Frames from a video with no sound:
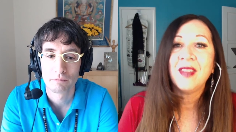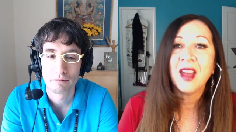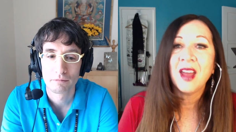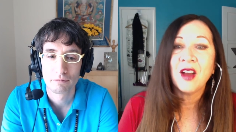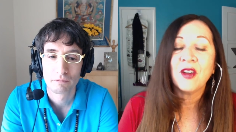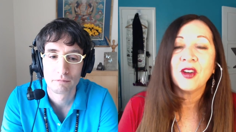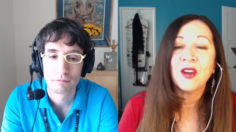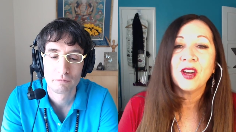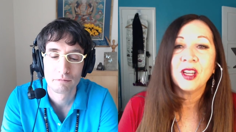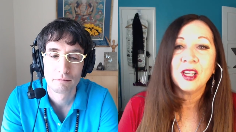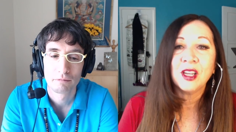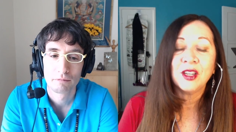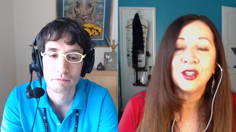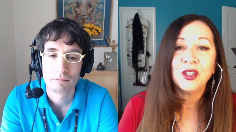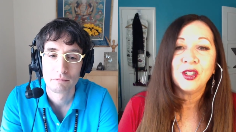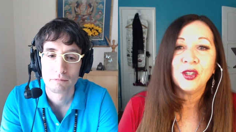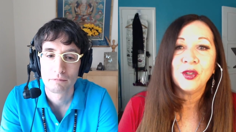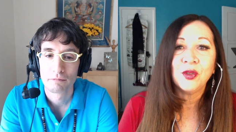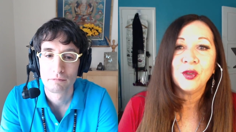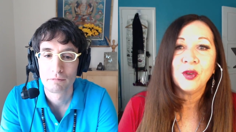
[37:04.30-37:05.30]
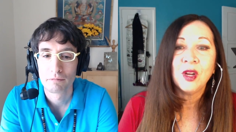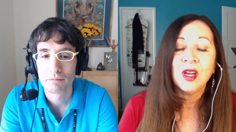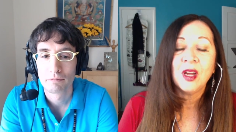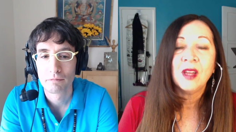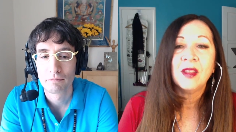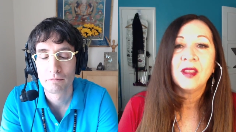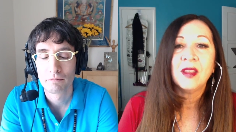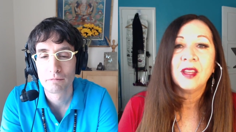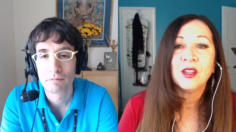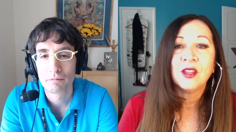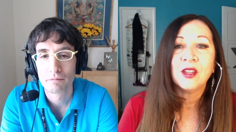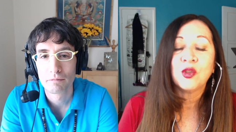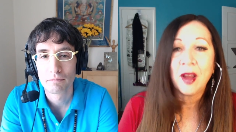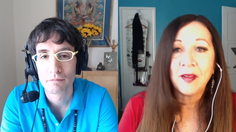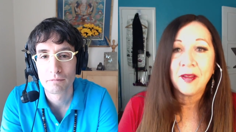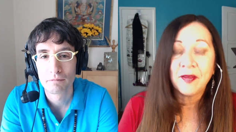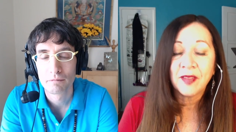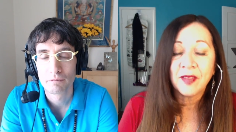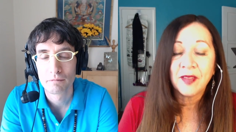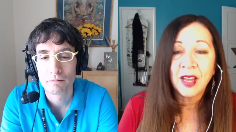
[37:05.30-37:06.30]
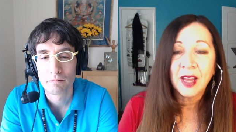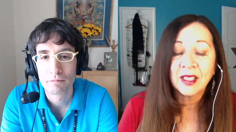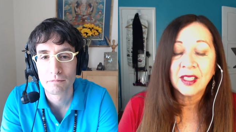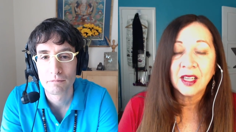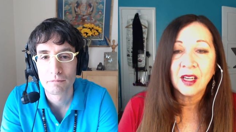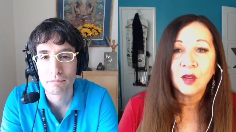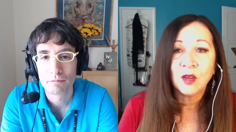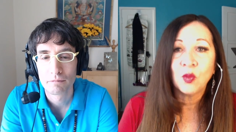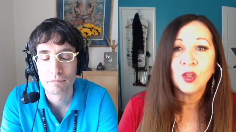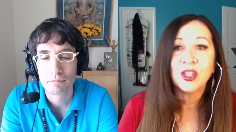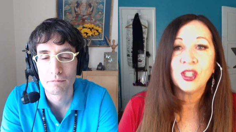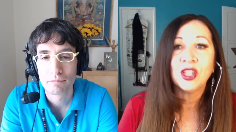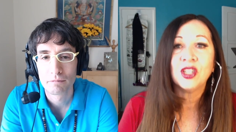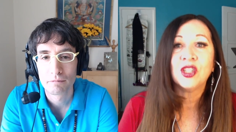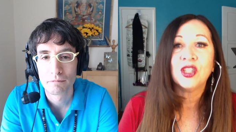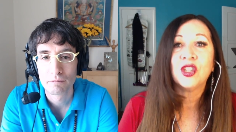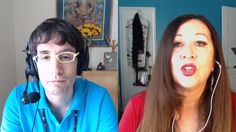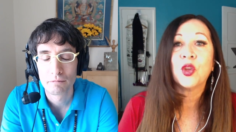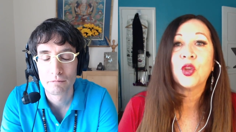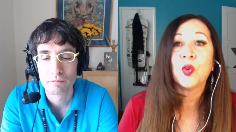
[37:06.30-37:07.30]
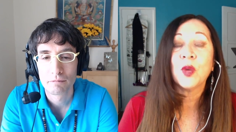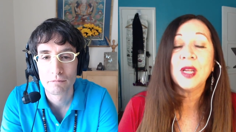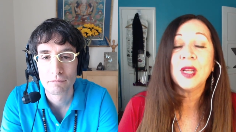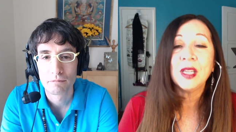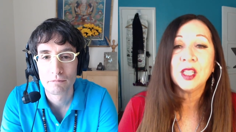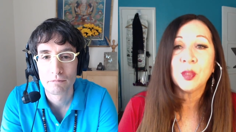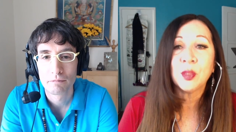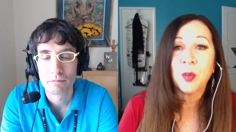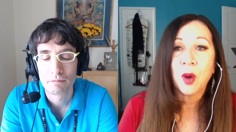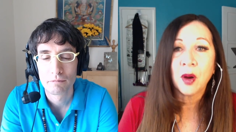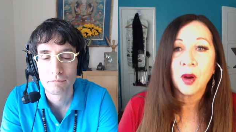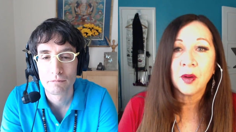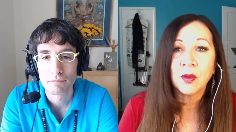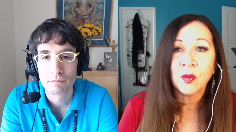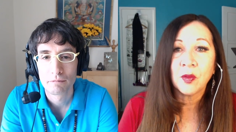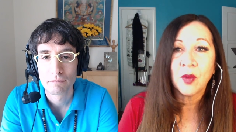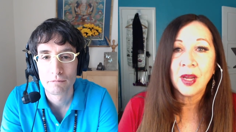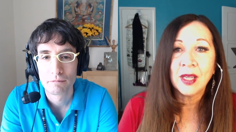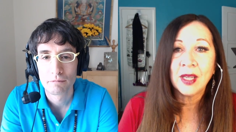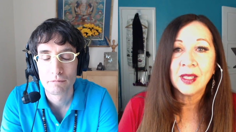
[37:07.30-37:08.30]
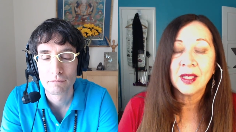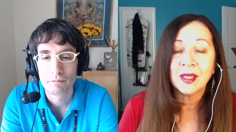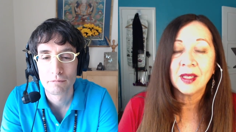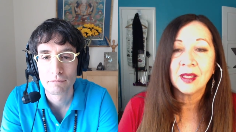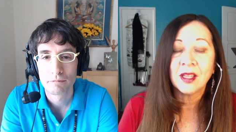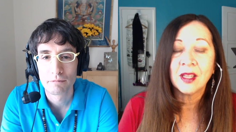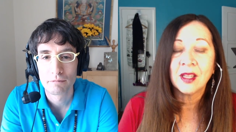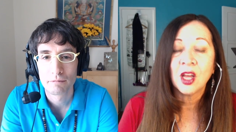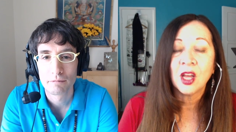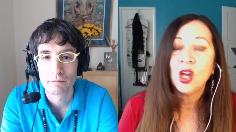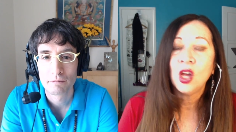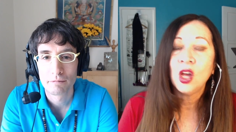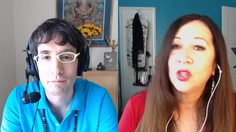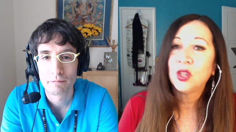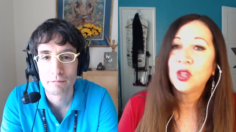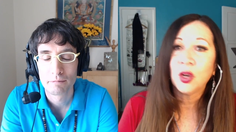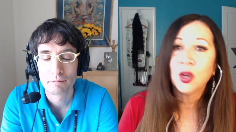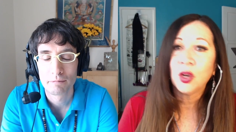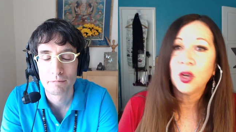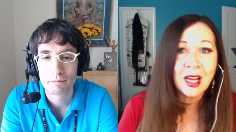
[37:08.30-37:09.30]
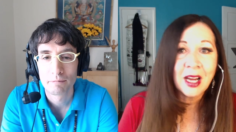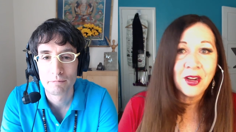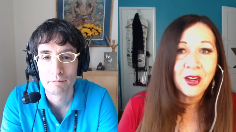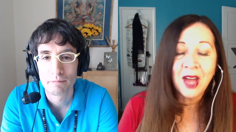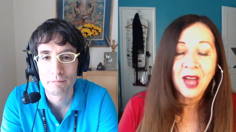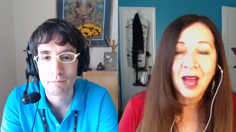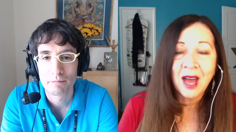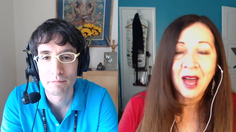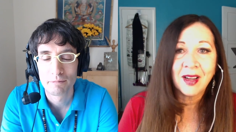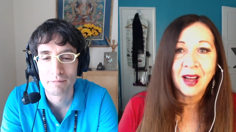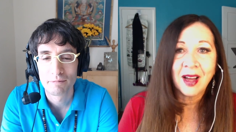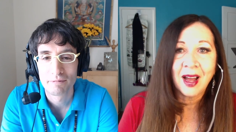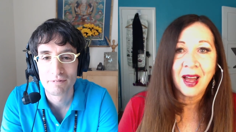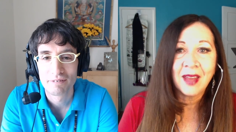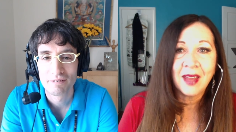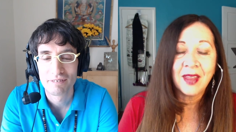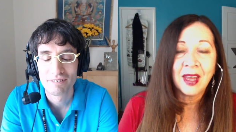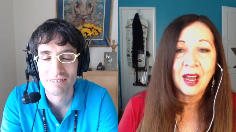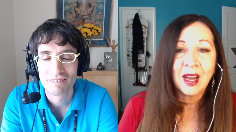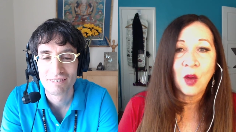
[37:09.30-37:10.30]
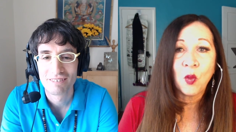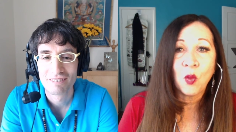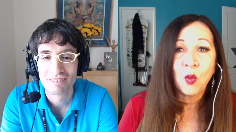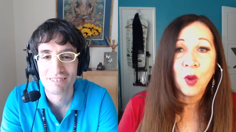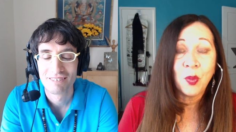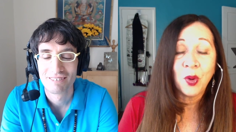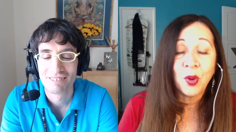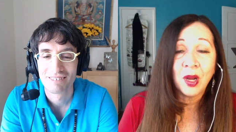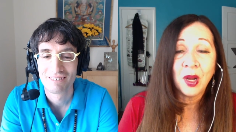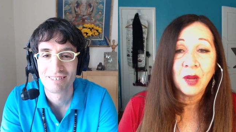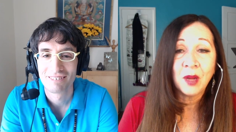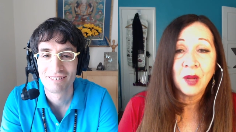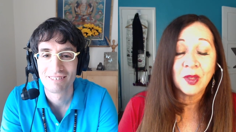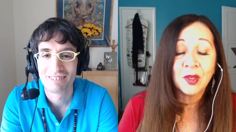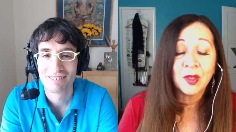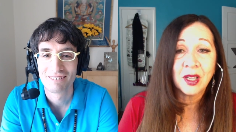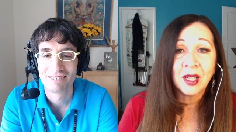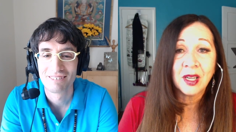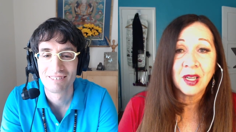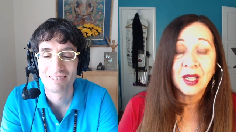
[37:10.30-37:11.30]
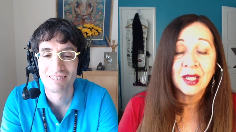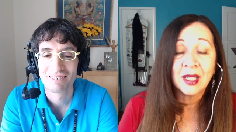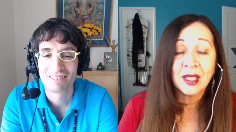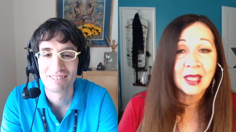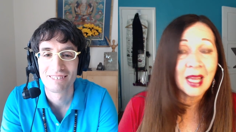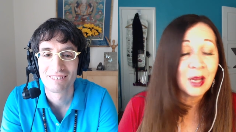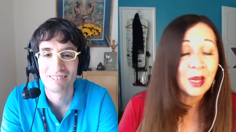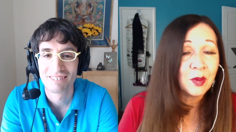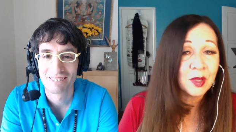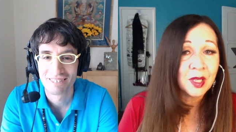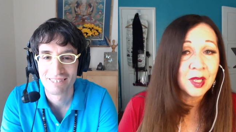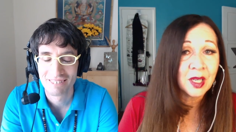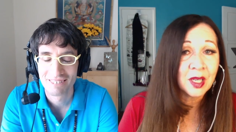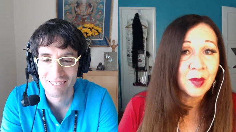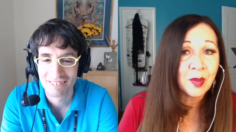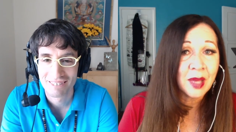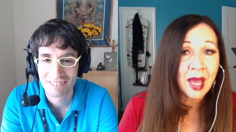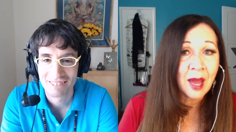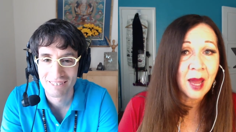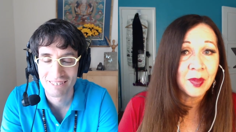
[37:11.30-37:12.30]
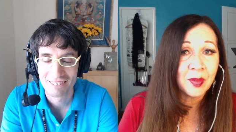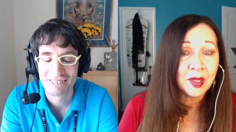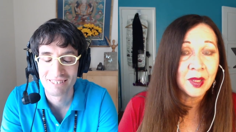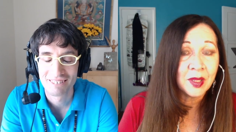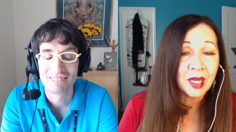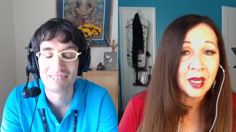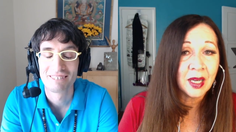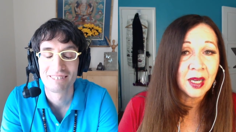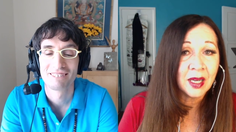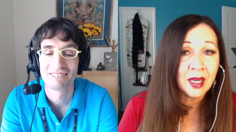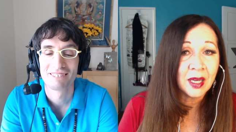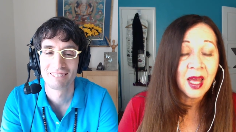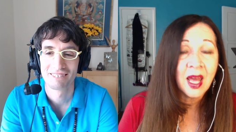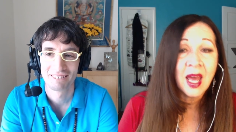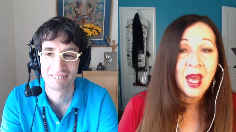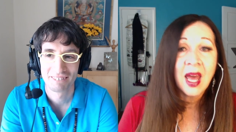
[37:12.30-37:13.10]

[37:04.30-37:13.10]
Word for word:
Speaker 1: They're going to do the trifecta, which is three Spartan races. So here you have a guy that at one point was going to, his leg was going to be amputated,